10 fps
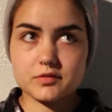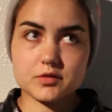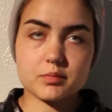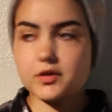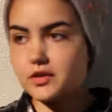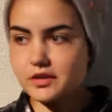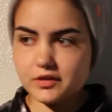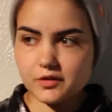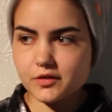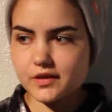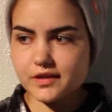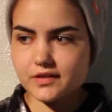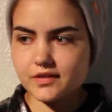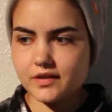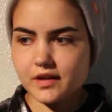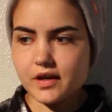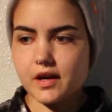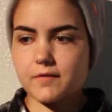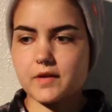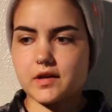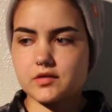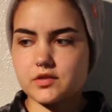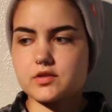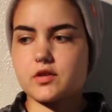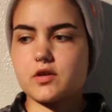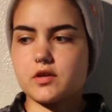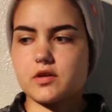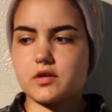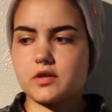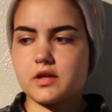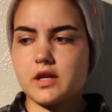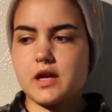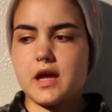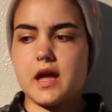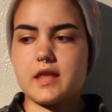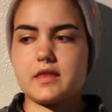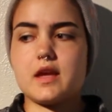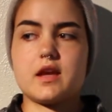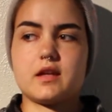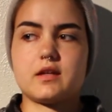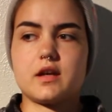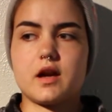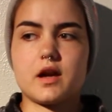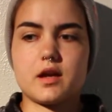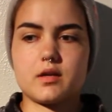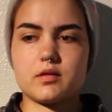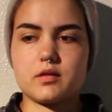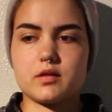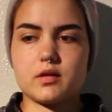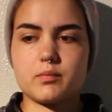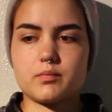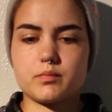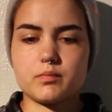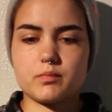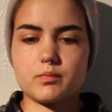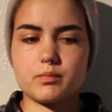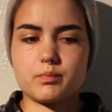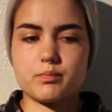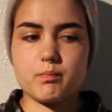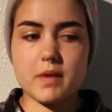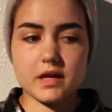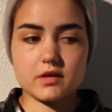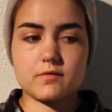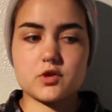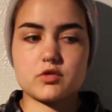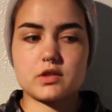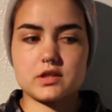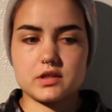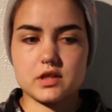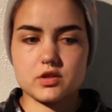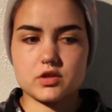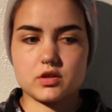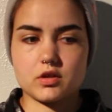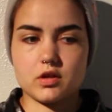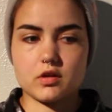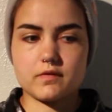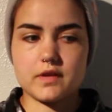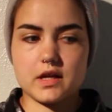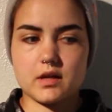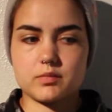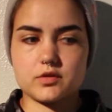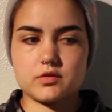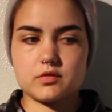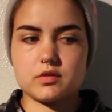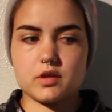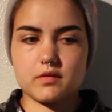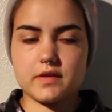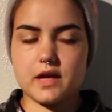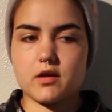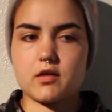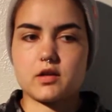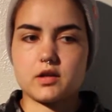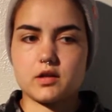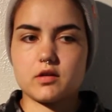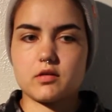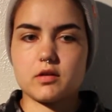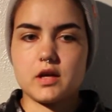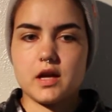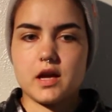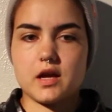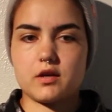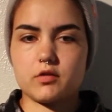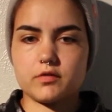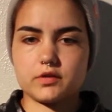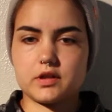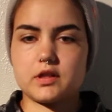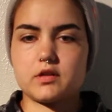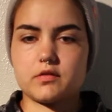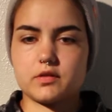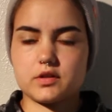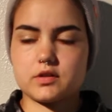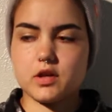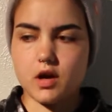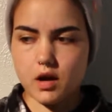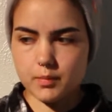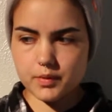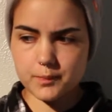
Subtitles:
some Perlin noise, I found a song, and then I made a visualization of the amplitude of that audio and overlaid it over the top.